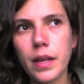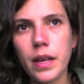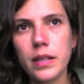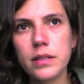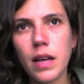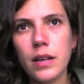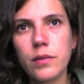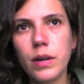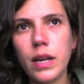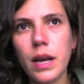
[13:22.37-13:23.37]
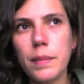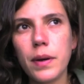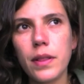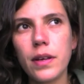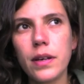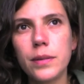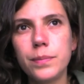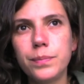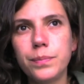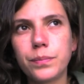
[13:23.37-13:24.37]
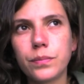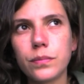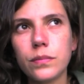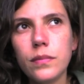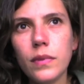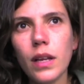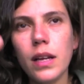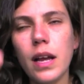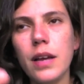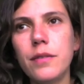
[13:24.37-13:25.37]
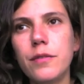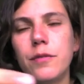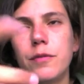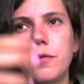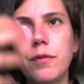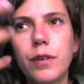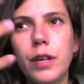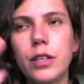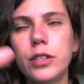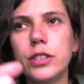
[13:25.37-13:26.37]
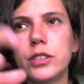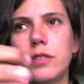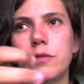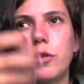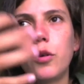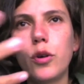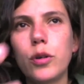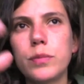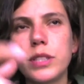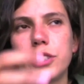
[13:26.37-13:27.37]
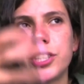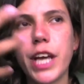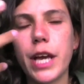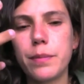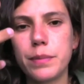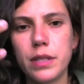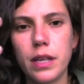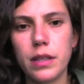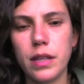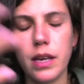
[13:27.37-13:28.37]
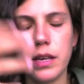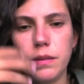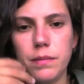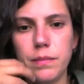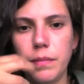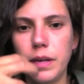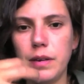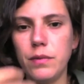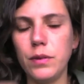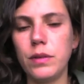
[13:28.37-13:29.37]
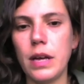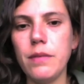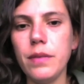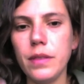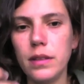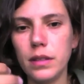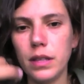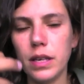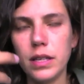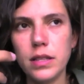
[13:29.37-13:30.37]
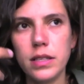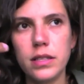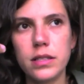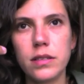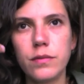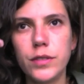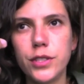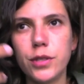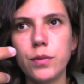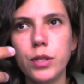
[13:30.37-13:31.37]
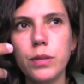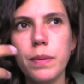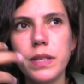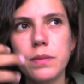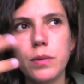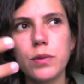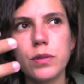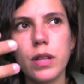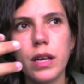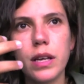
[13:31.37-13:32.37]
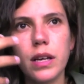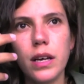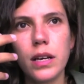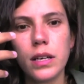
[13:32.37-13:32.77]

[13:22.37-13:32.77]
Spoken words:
it's not really about the like figures or forms and shapes that they give you depth like in this virtual world, but it's most like that